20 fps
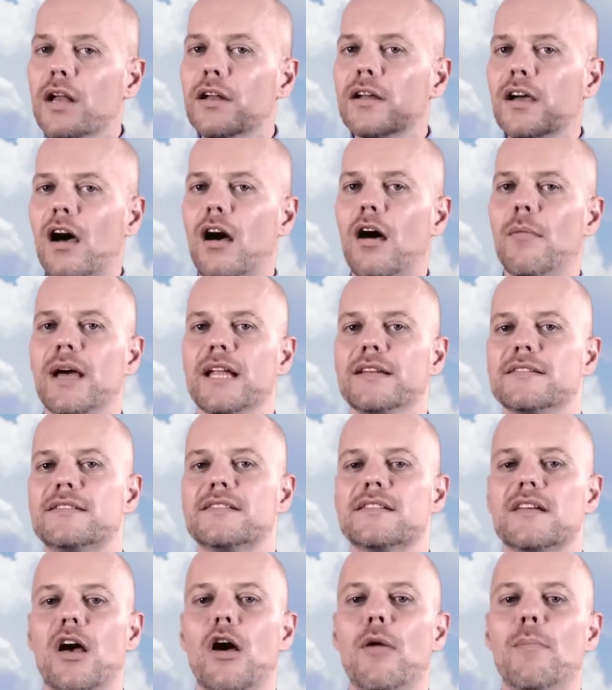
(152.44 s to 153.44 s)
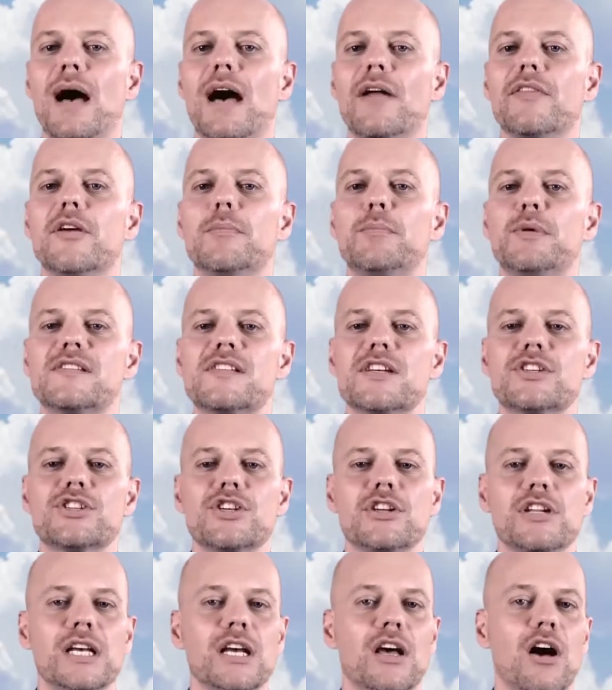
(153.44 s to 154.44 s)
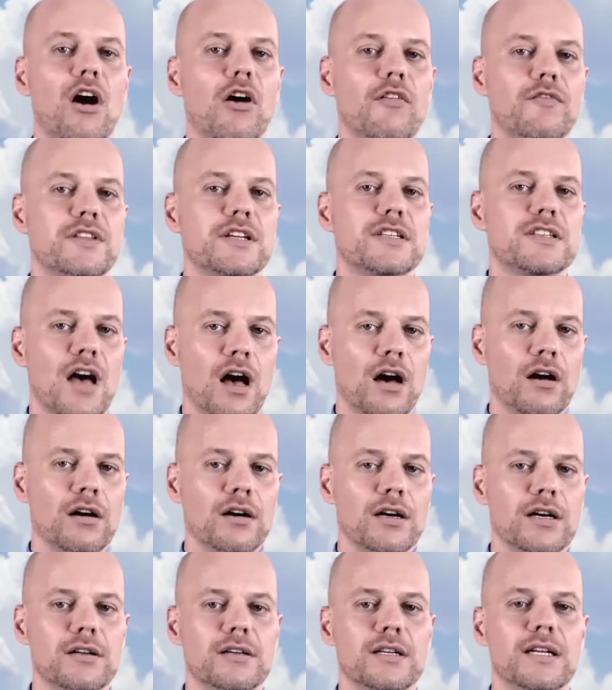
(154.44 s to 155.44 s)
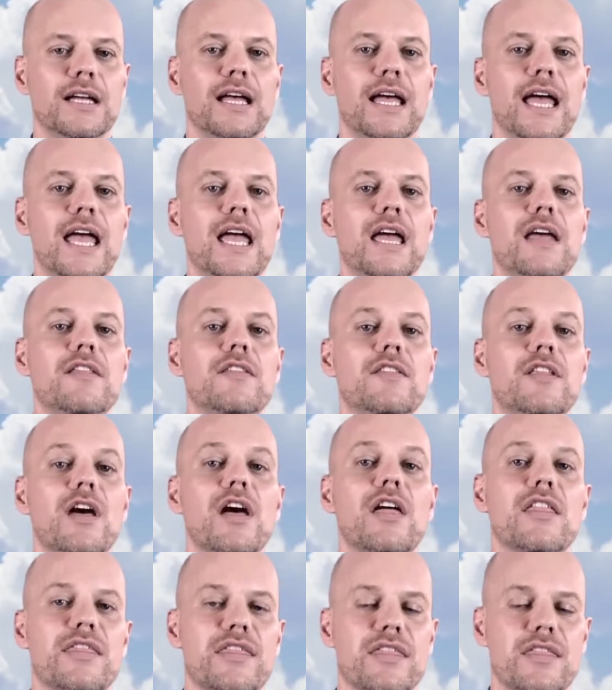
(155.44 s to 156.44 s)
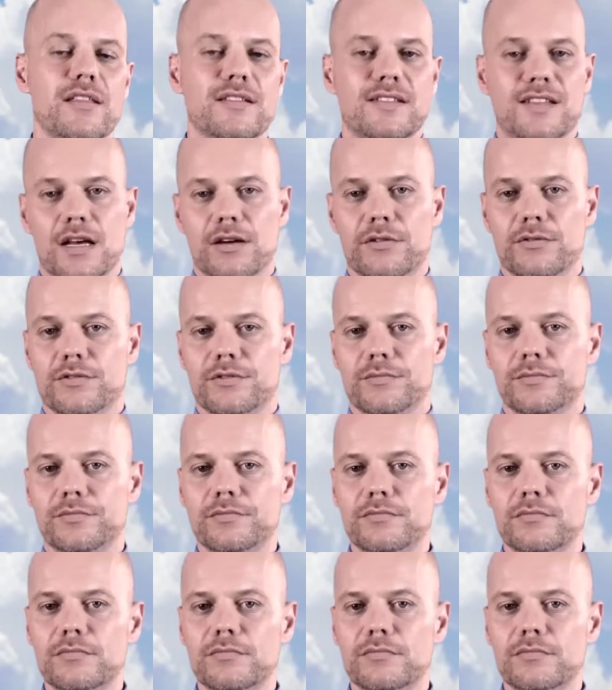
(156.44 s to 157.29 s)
One comment about the positioning of the tongue in the th sound.